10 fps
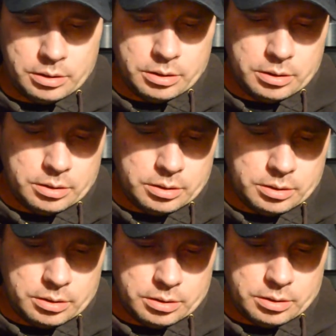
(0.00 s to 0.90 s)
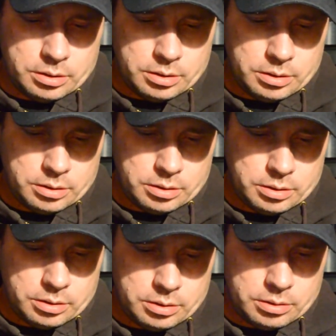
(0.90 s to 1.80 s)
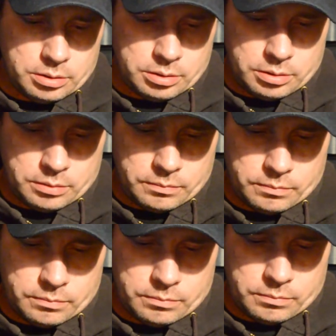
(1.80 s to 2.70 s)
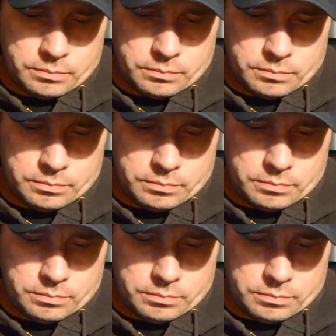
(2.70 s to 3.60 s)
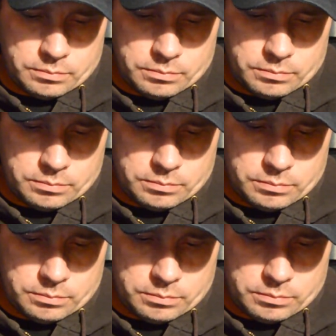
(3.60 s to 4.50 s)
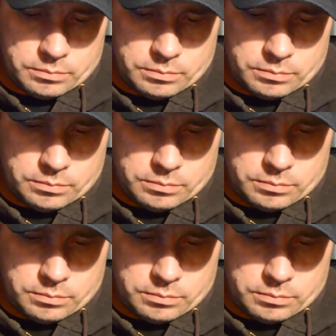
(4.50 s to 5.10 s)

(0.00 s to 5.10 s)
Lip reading: Nobody speaks.